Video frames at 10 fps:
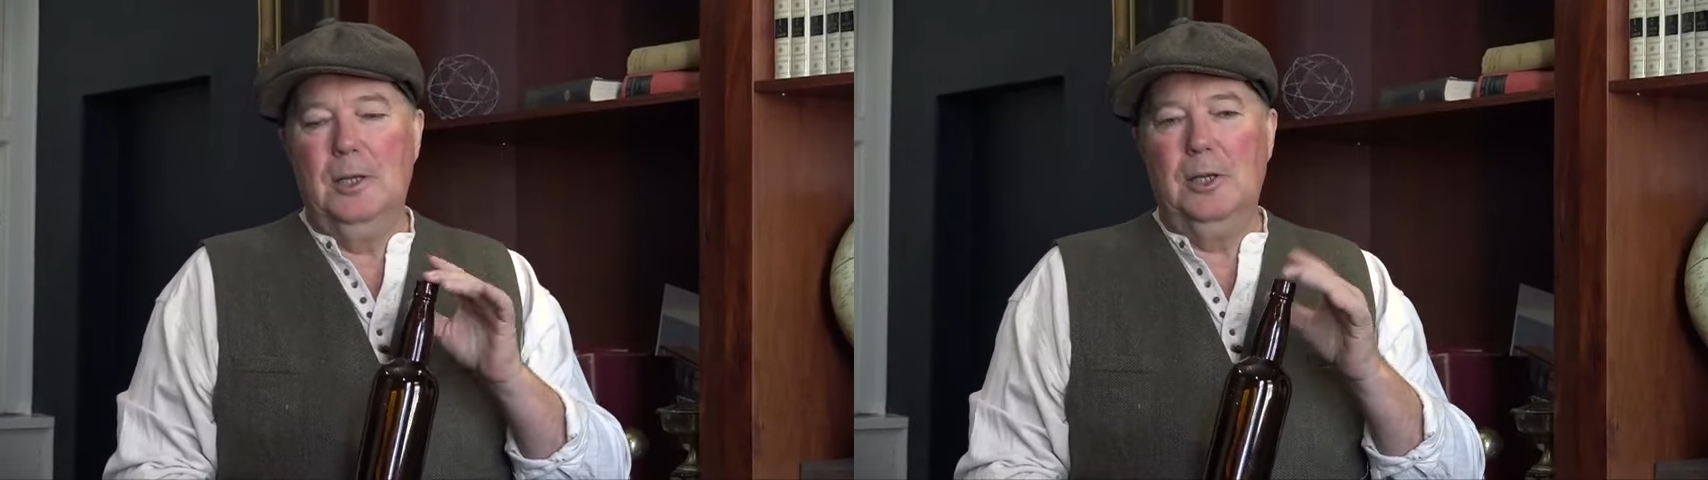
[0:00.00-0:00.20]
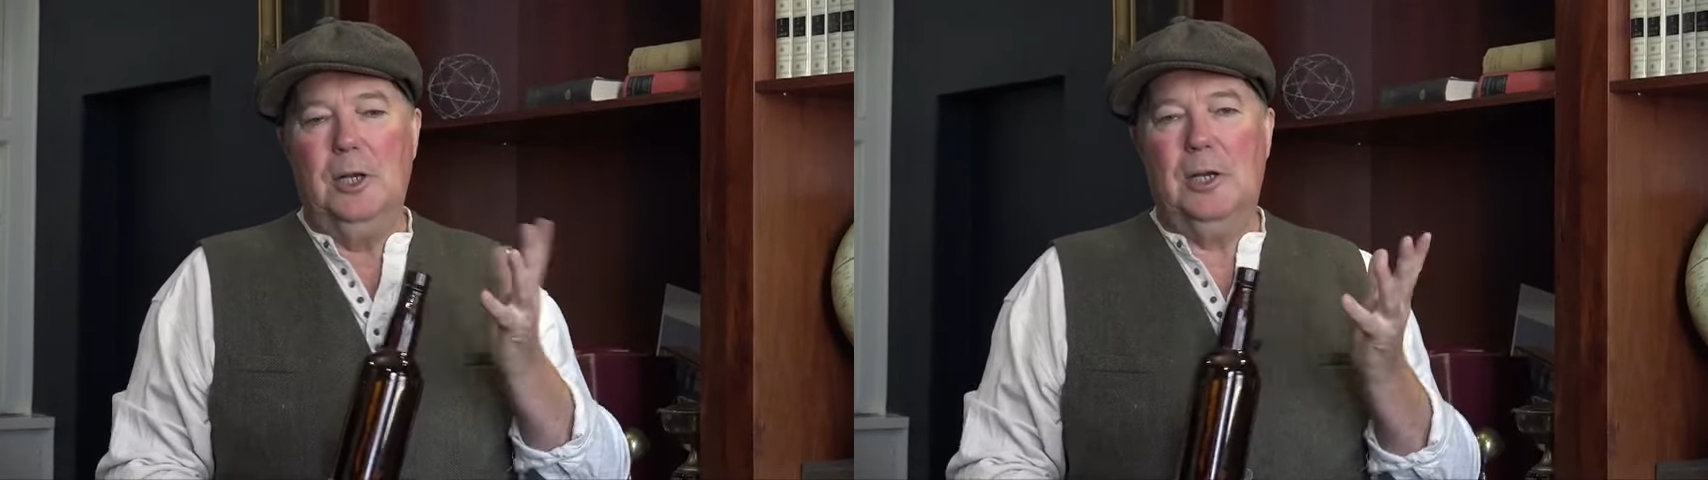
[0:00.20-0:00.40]

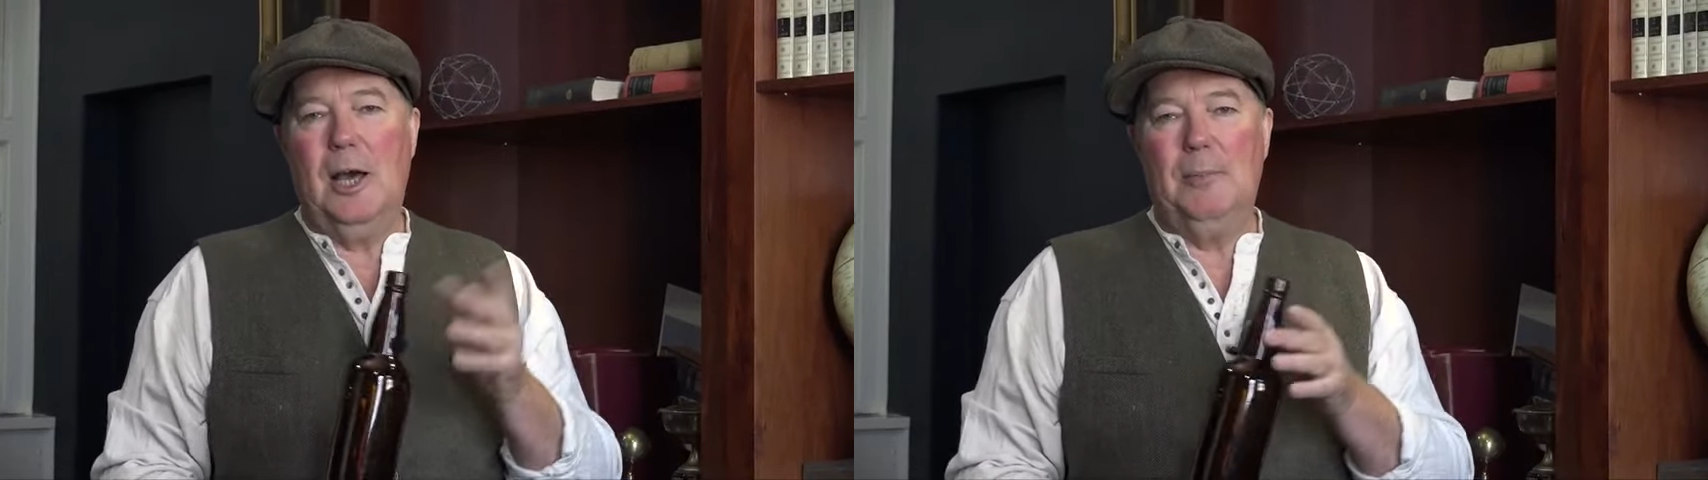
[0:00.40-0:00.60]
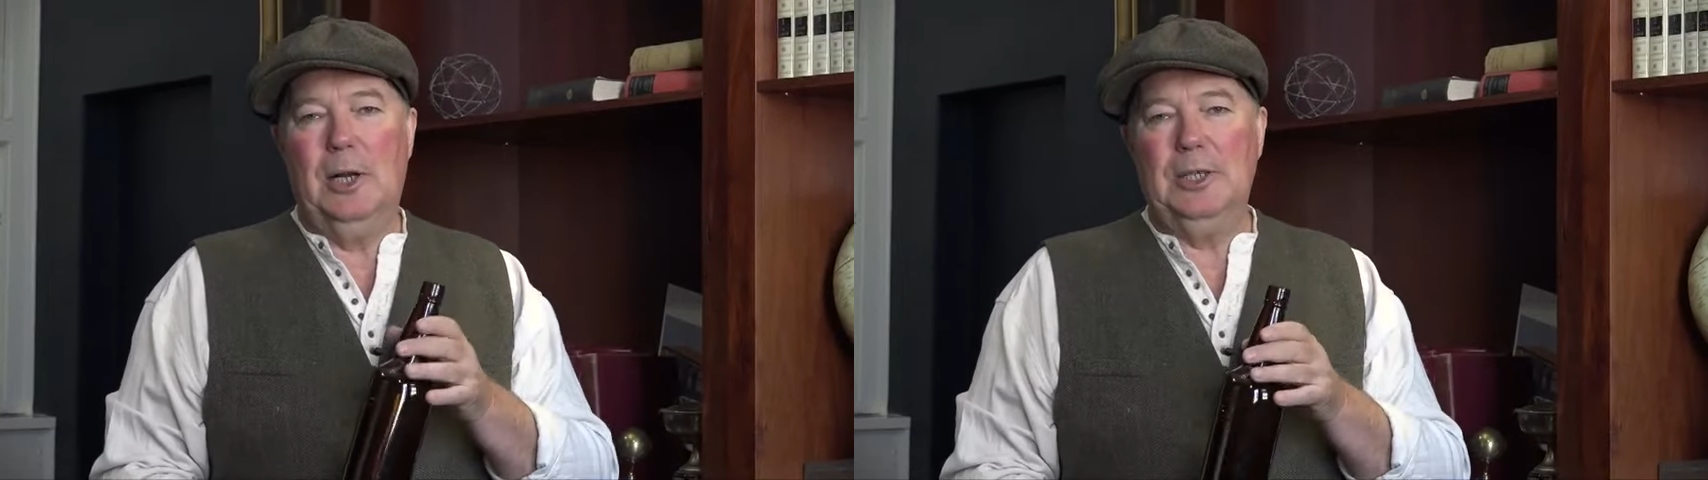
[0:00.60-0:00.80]

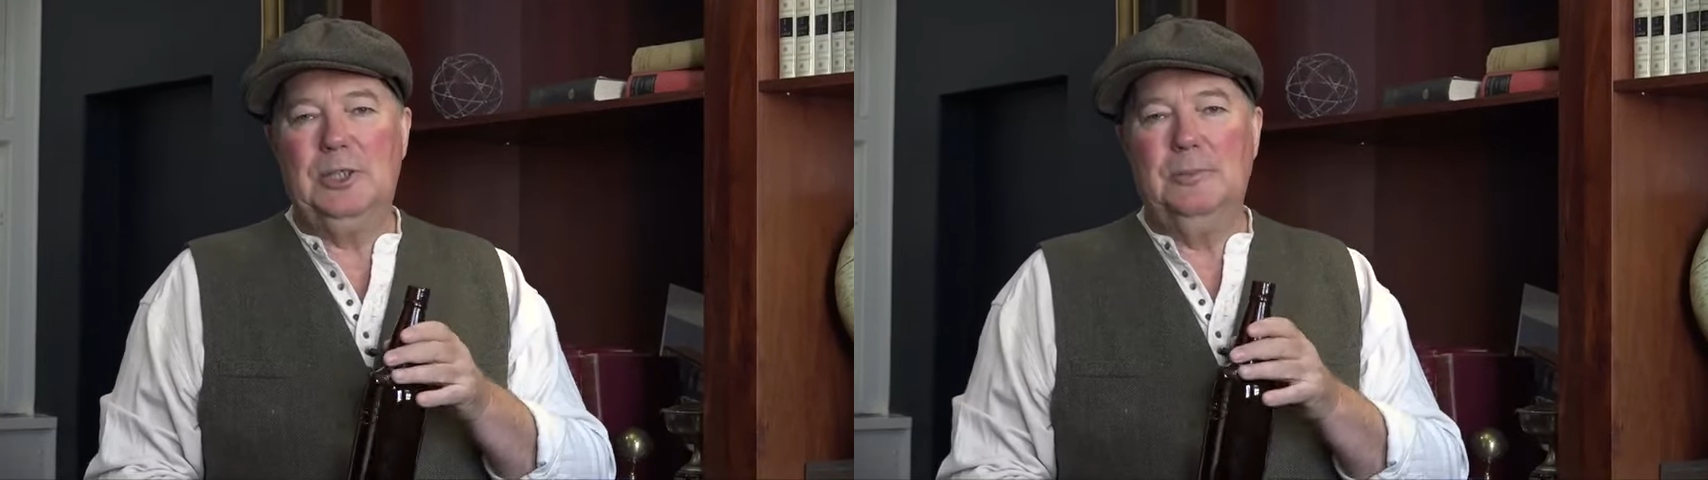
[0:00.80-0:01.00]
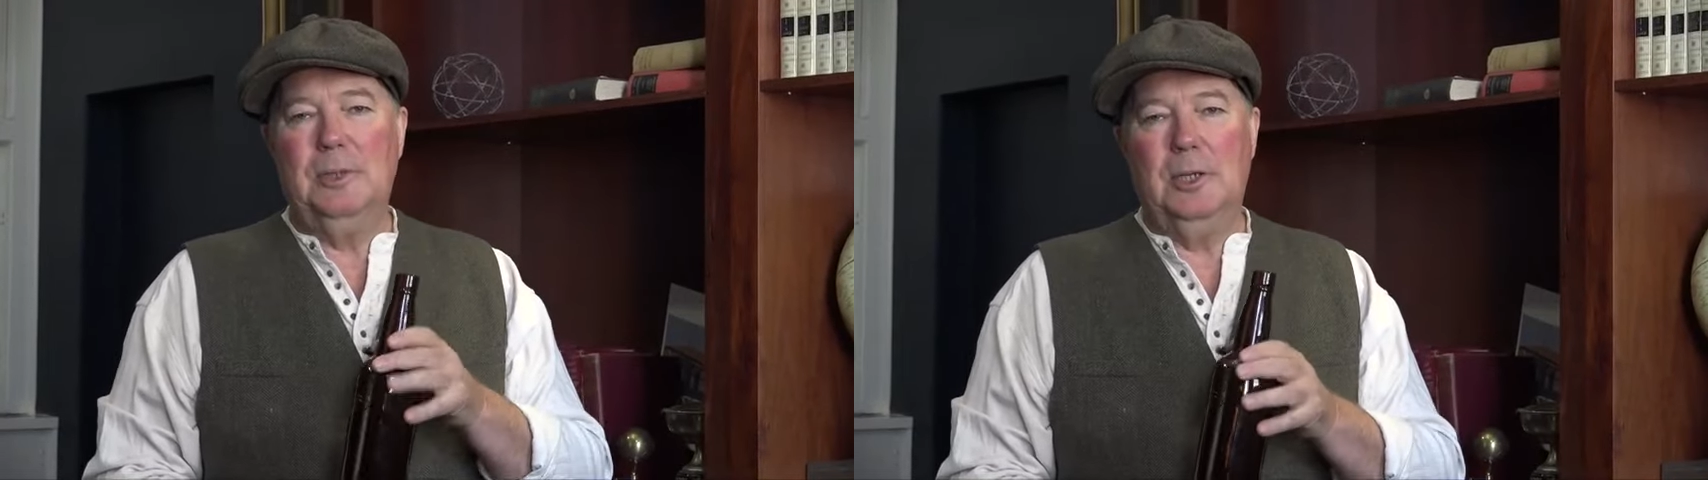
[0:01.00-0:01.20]

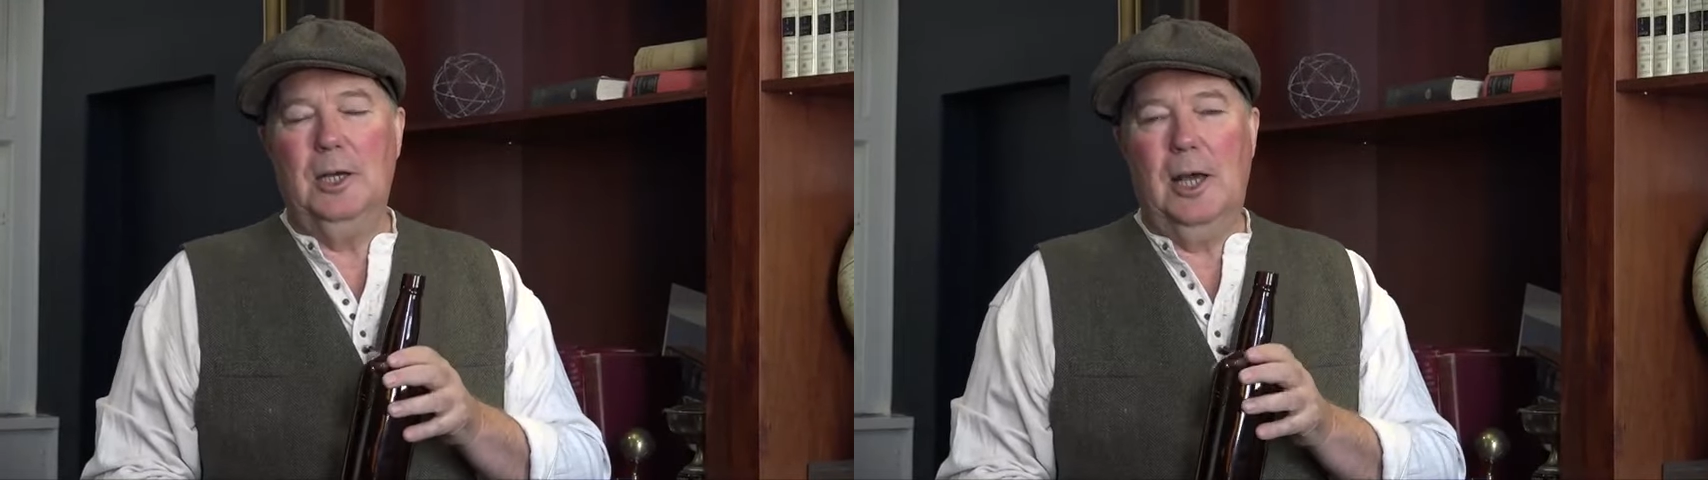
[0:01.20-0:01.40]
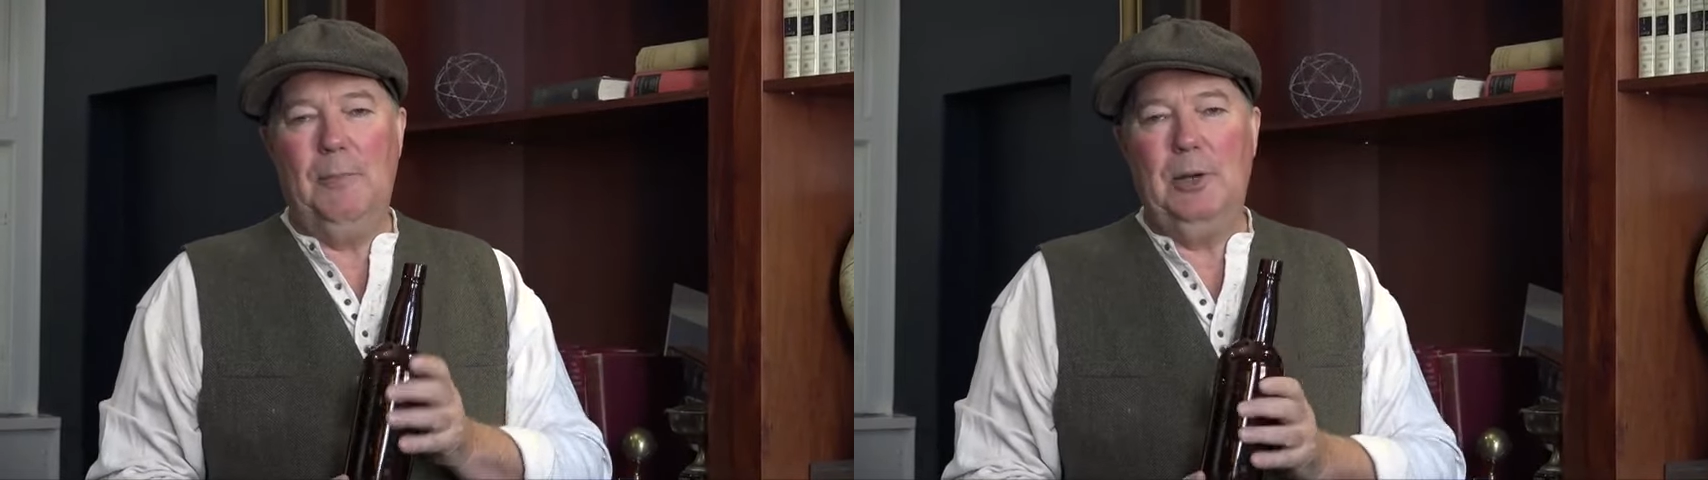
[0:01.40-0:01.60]
carbonation
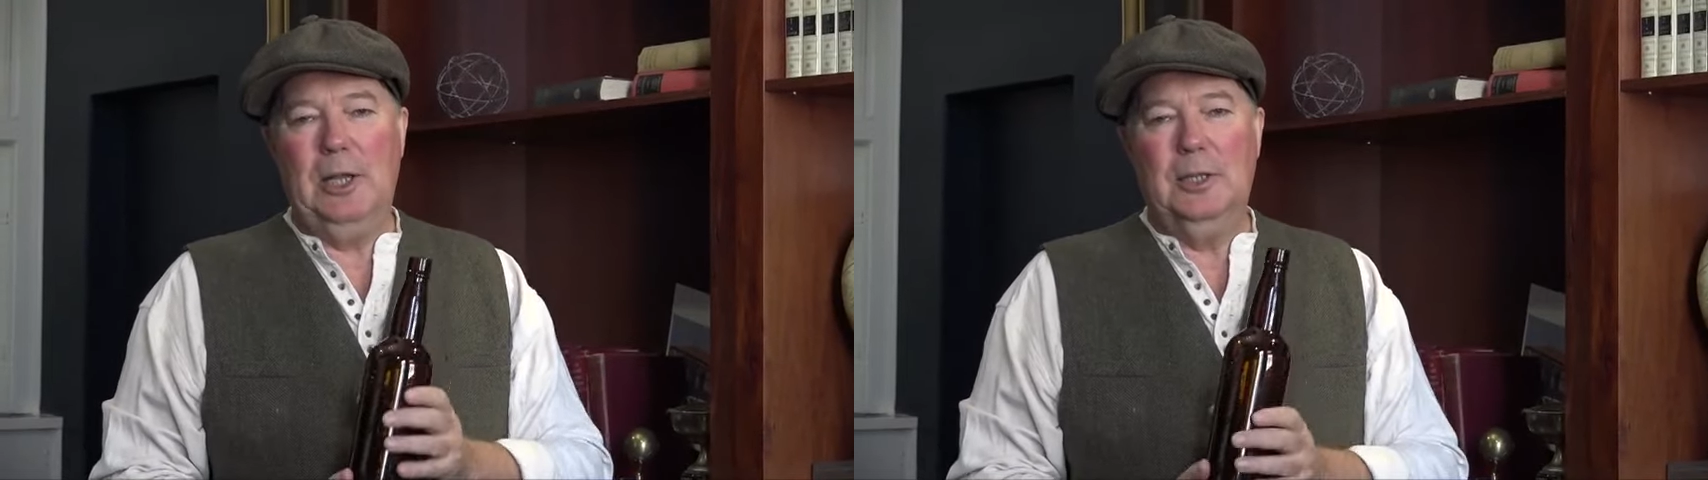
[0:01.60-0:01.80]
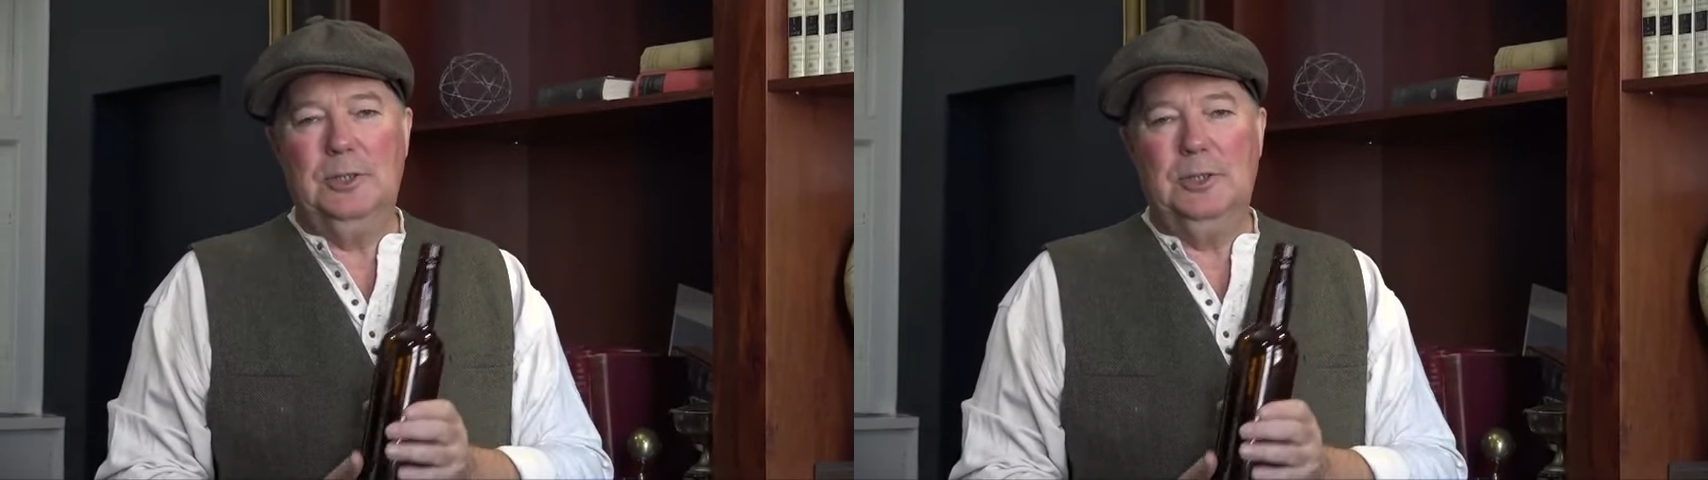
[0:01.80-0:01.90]
happening.